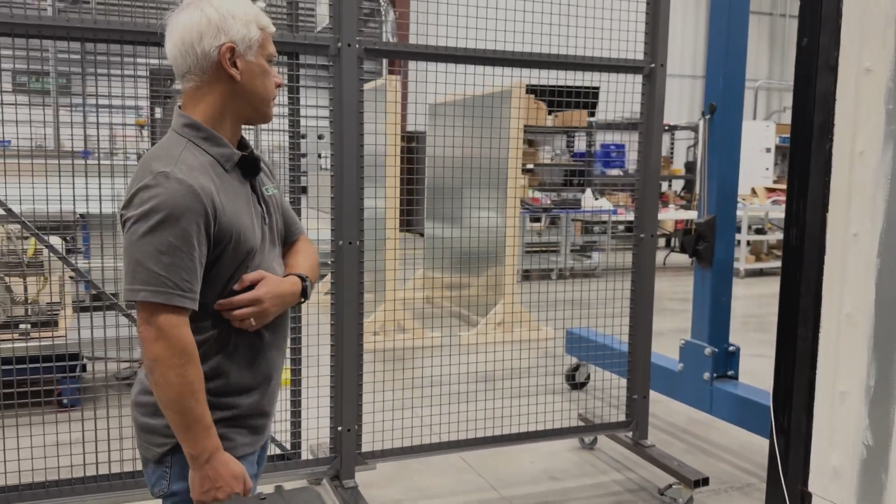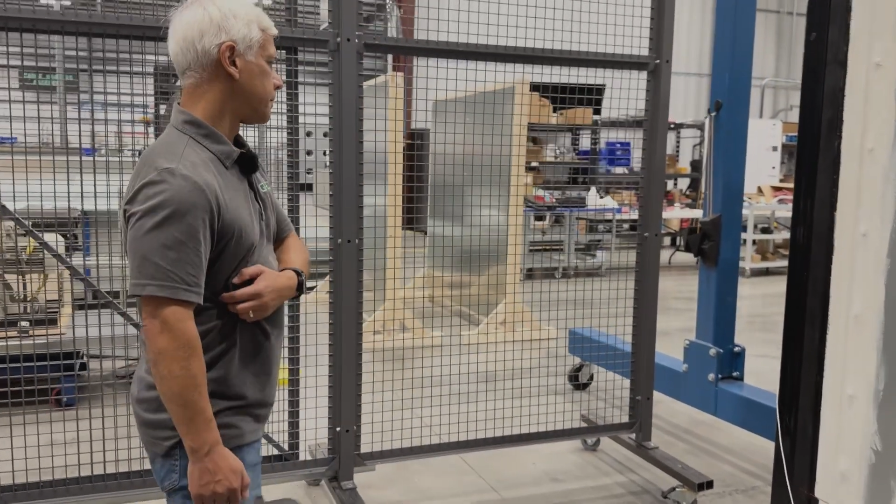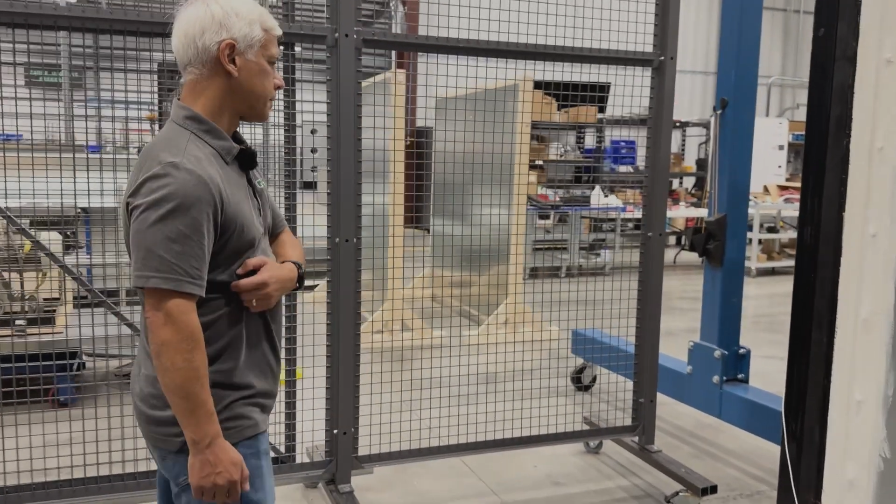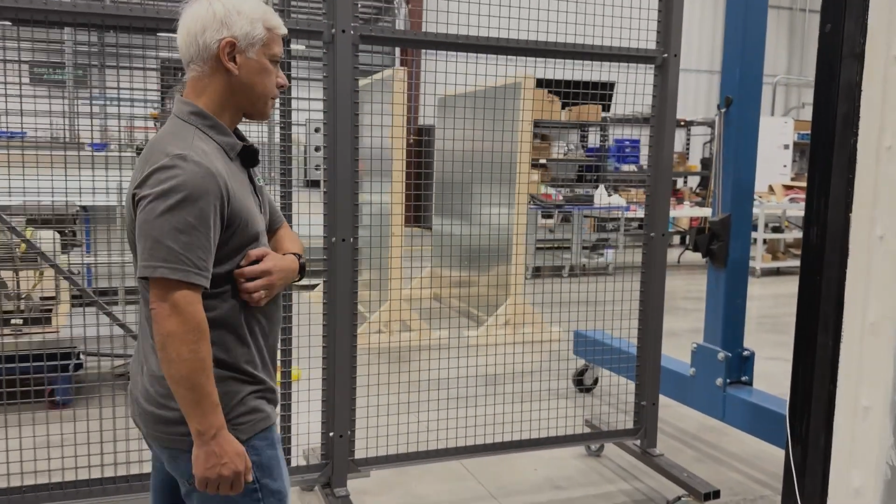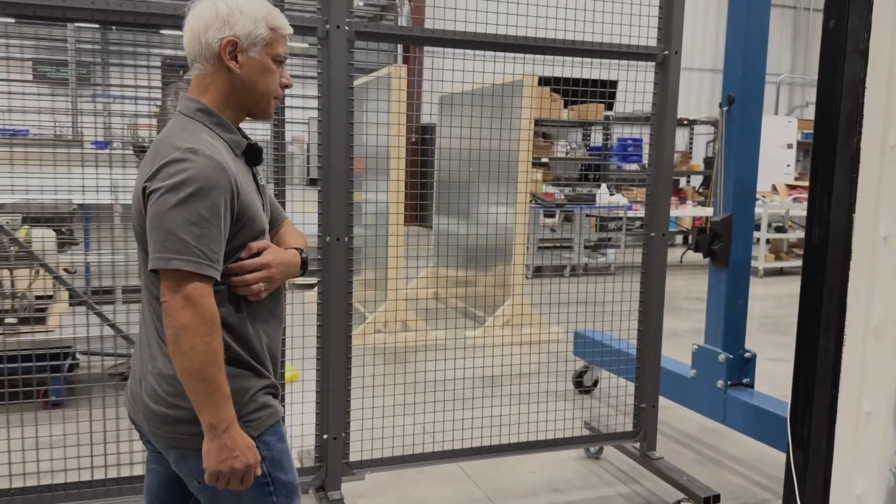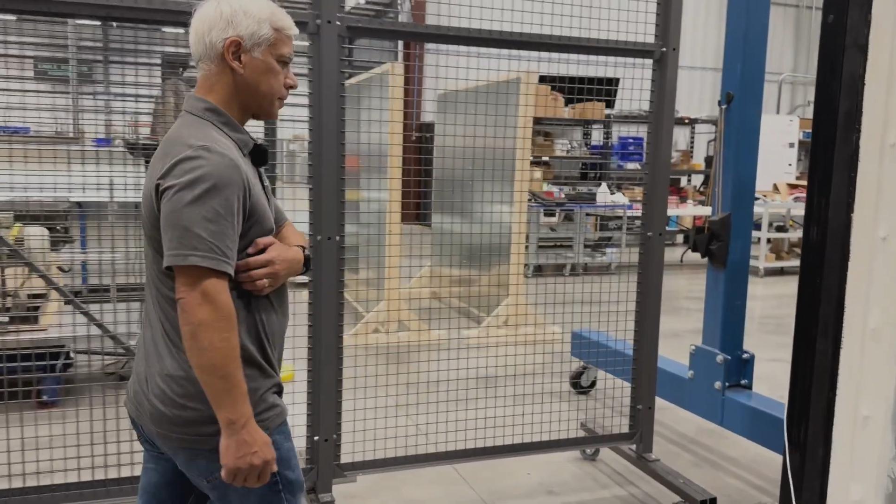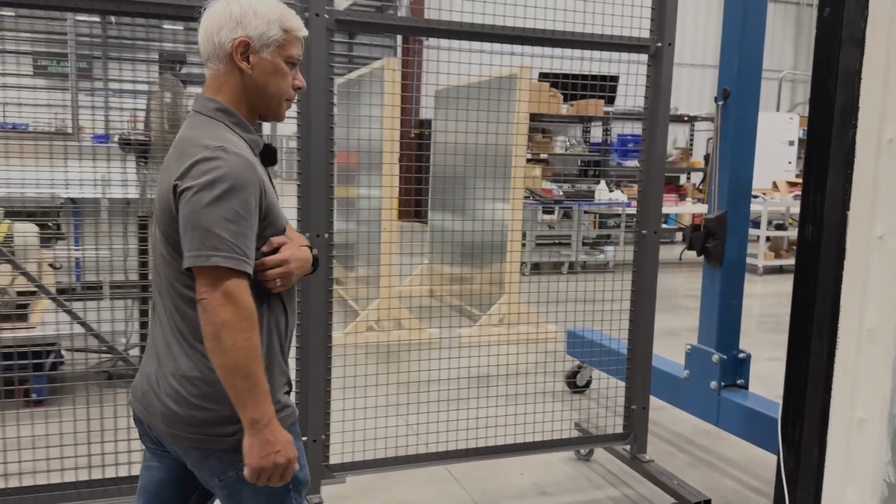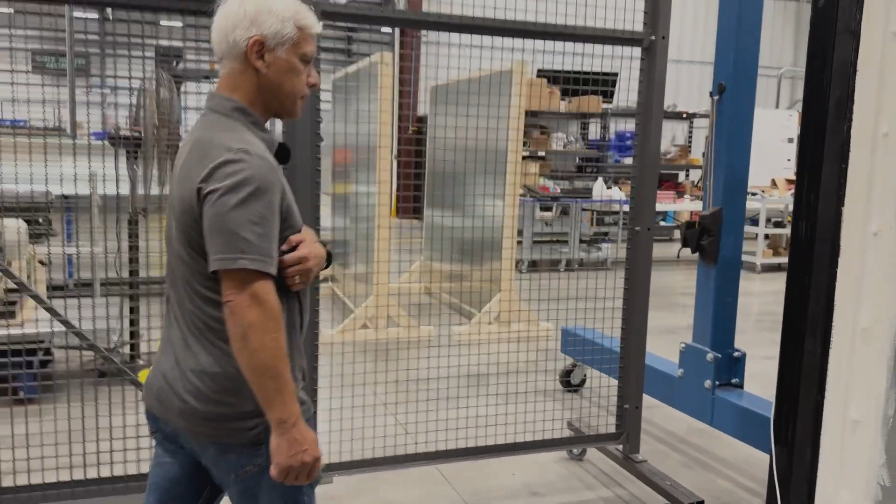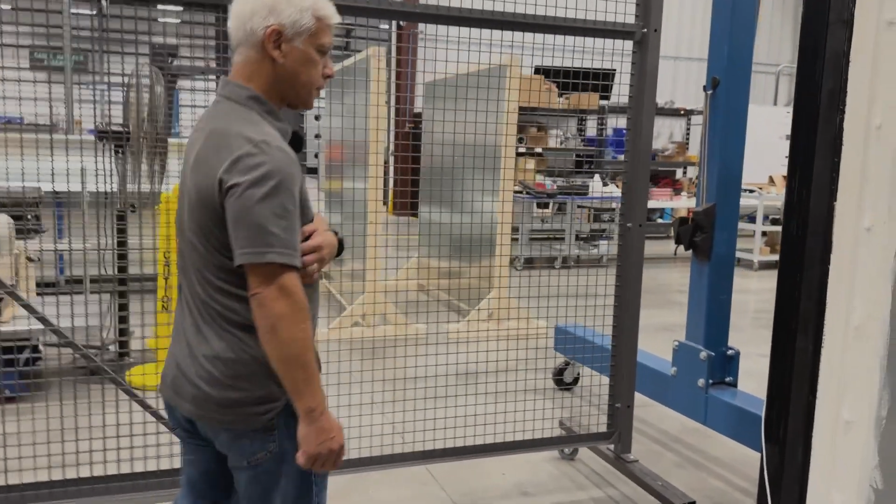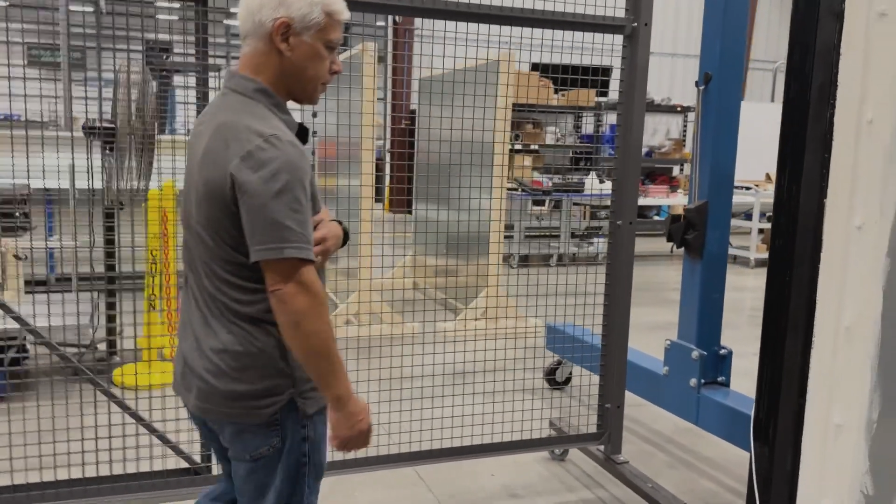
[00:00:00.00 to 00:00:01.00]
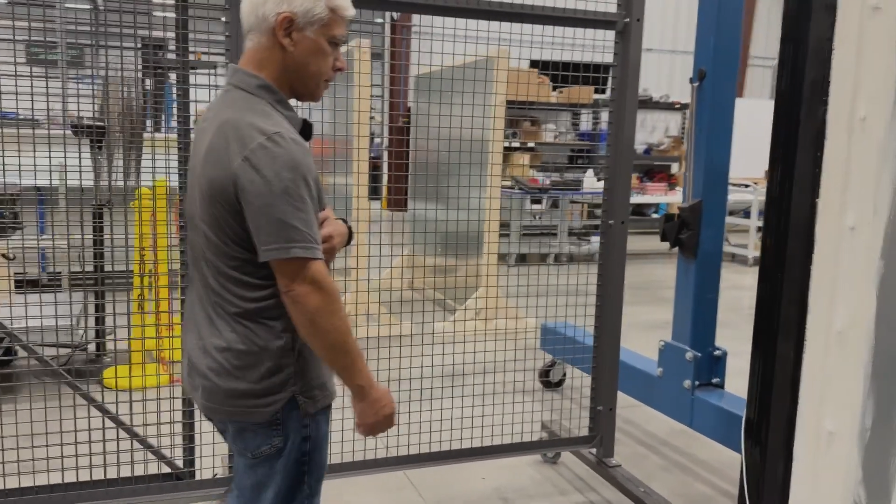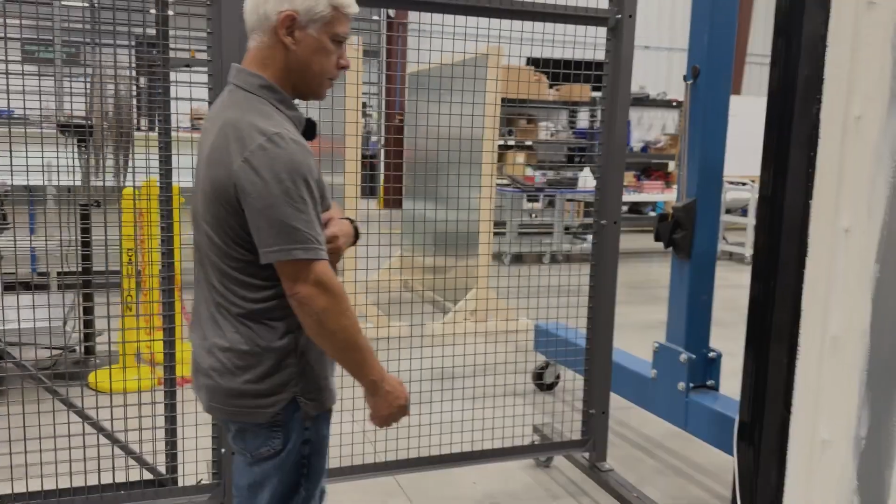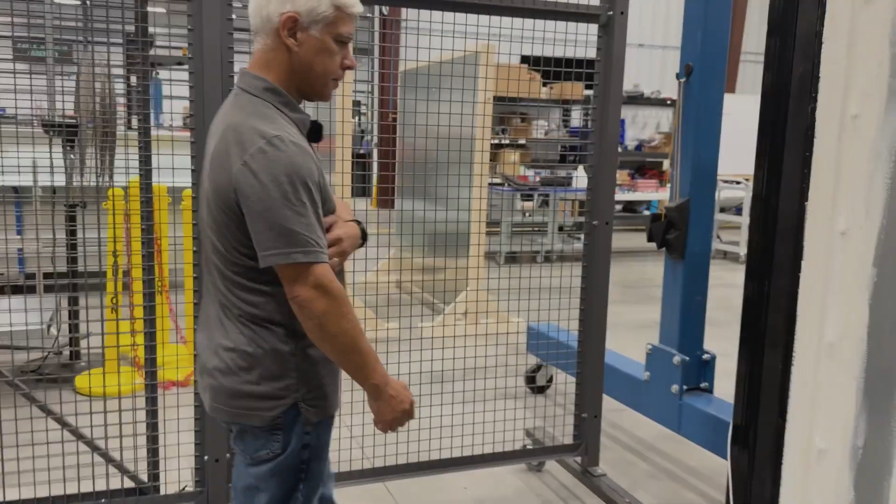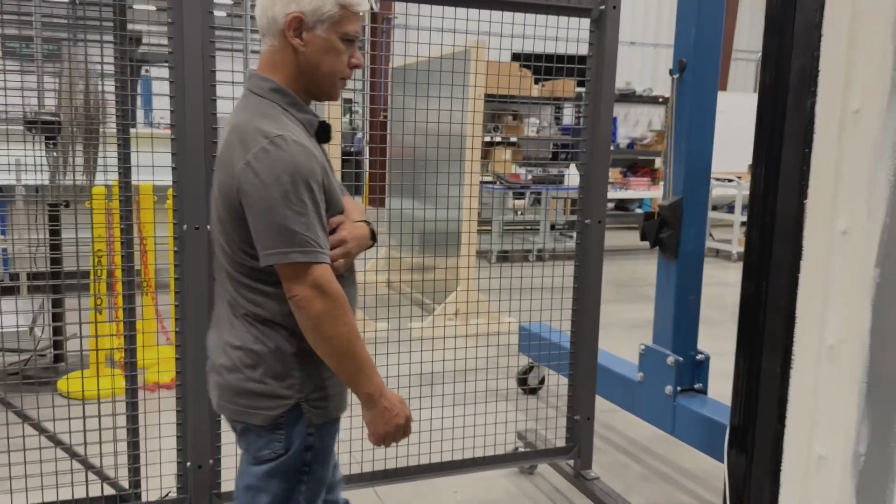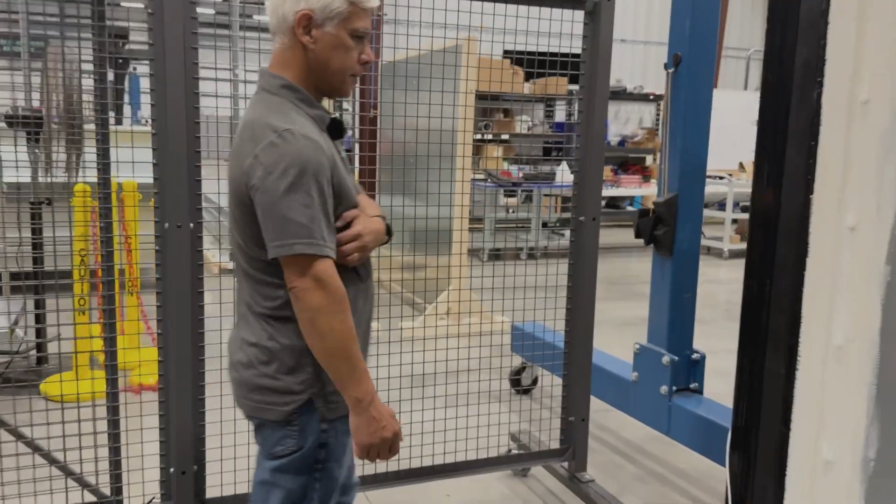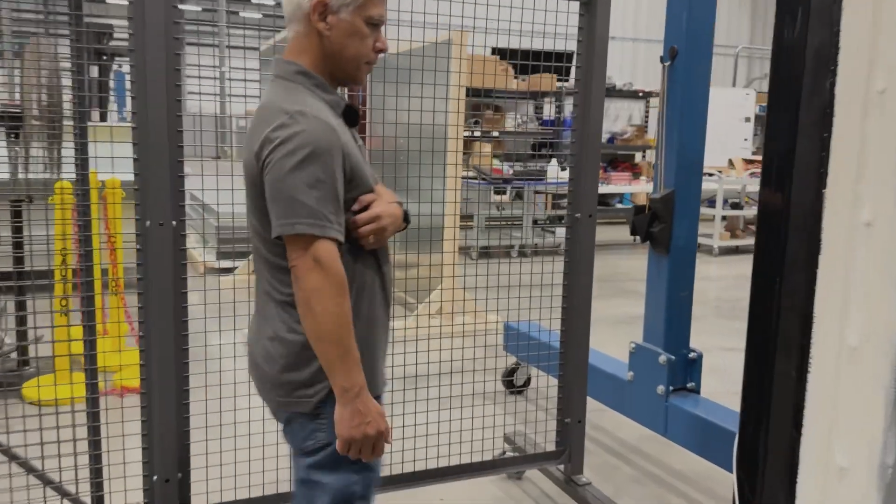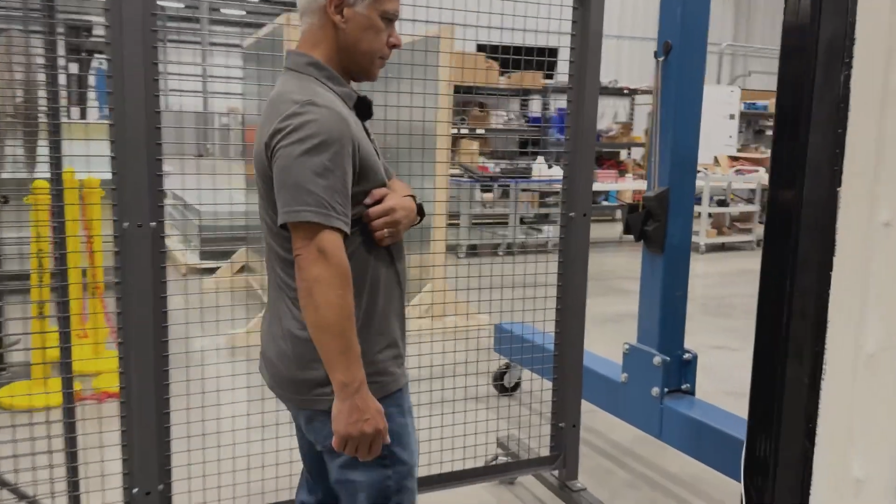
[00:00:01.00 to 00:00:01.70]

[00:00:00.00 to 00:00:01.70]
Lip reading: is important in this industry, that's for